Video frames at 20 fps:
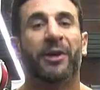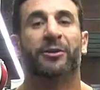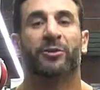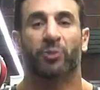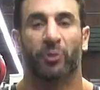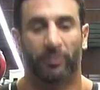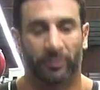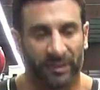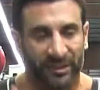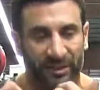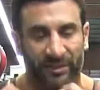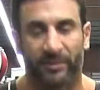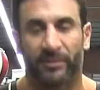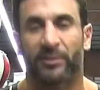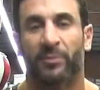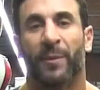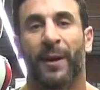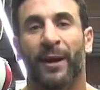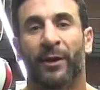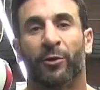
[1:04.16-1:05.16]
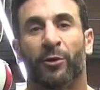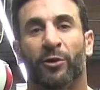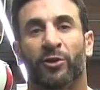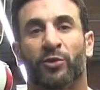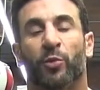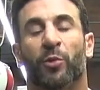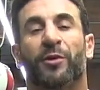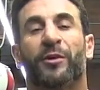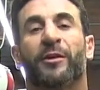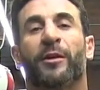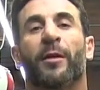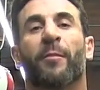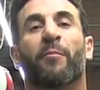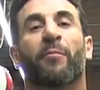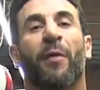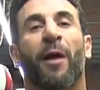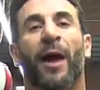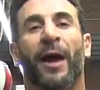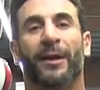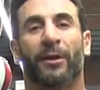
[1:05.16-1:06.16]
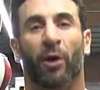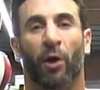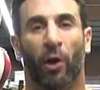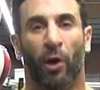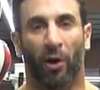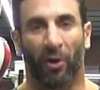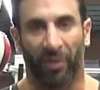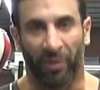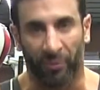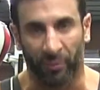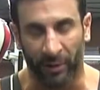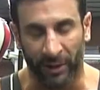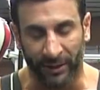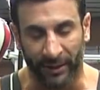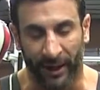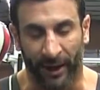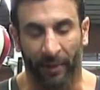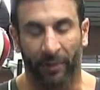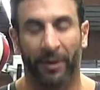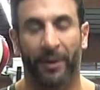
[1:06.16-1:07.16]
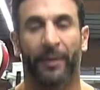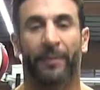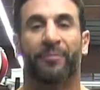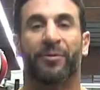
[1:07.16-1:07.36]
doing resistance band curls. We're gonna combine all three now.